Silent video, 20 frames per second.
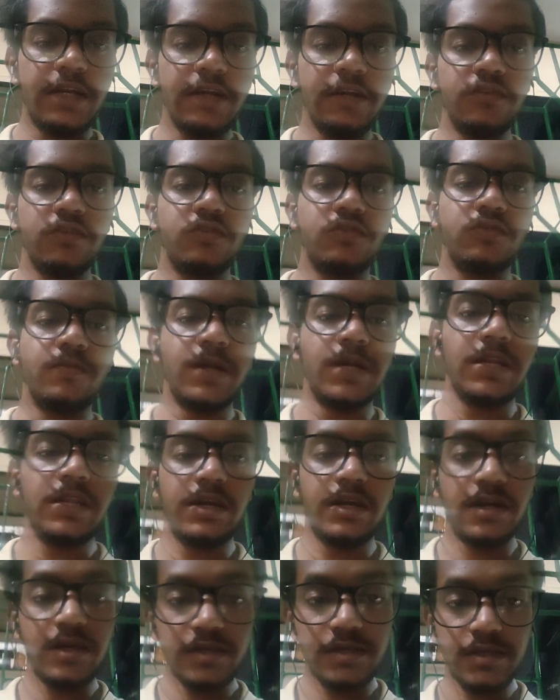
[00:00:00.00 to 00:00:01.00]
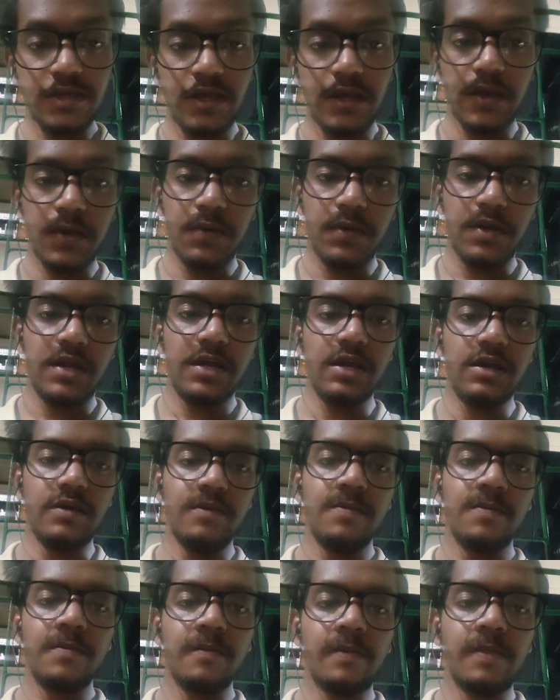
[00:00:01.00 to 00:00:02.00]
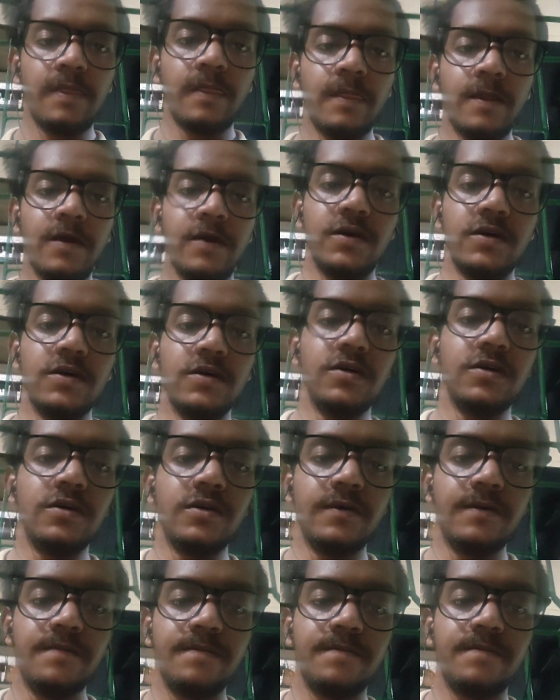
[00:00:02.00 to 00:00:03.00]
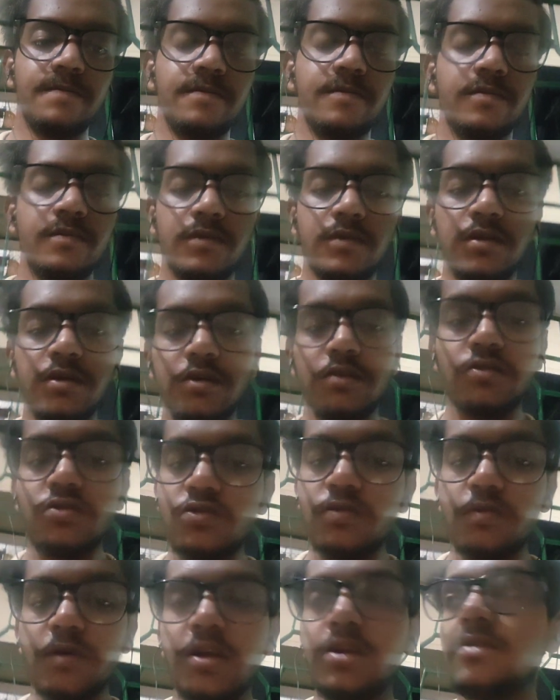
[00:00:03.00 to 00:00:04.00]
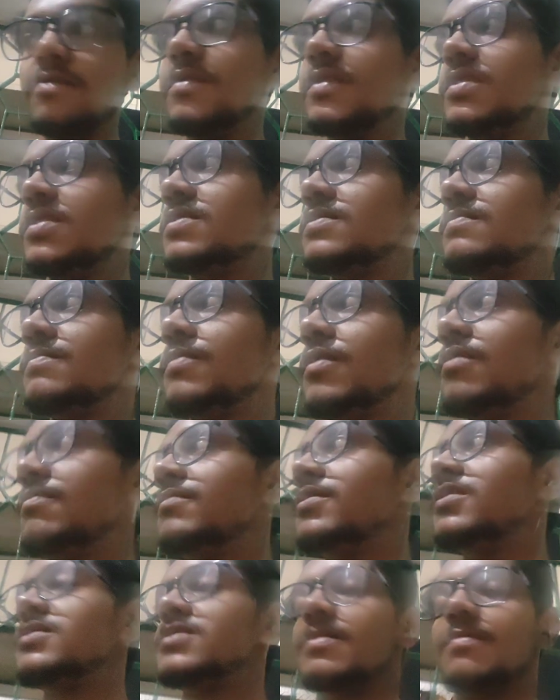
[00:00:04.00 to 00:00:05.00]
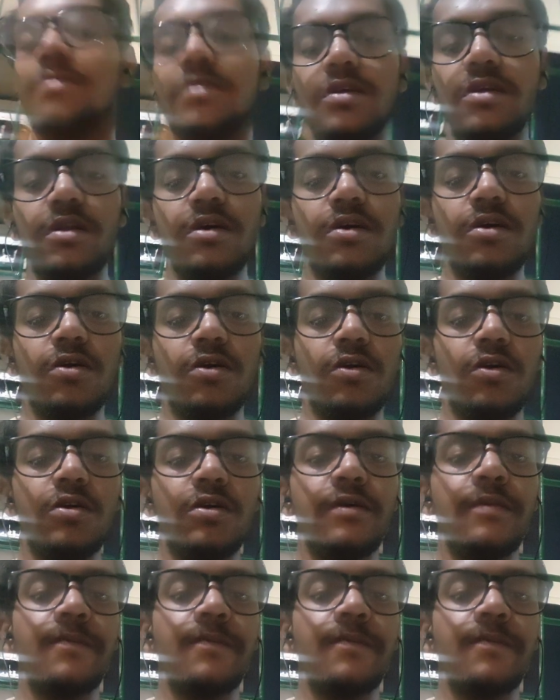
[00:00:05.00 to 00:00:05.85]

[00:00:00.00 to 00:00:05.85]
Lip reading: instrument, that is equity uh, instrument, which is permissible or